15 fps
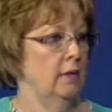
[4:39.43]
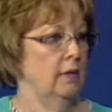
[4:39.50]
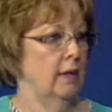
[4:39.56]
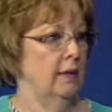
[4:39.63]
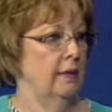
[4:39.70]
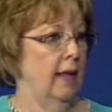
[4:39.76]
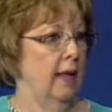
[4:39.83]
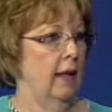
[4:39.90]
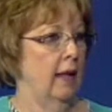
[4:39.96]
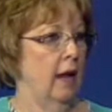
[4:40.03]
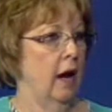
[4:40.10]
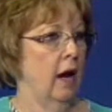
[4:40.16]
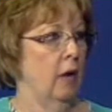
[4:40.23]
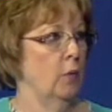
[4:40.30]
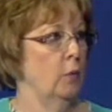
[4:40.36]
that they
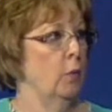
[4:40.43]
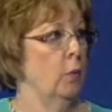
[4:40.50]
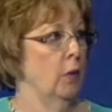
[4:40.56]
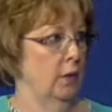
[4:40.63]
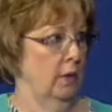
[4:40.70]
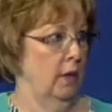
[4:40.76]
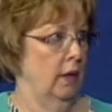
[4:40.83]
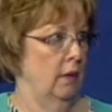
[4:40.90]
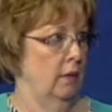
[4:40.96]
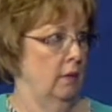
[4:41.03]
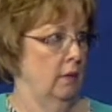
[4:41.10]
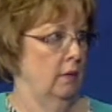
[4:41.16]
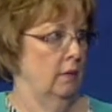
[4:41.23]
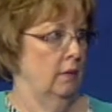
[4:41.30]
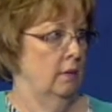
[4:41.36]
are
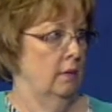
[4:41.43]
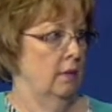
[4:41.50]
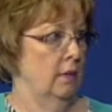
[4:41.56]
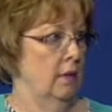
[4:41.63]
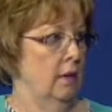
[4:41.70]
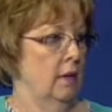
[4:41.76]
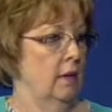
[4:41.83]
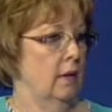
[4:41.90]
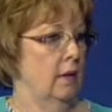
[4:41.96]
working. Okay.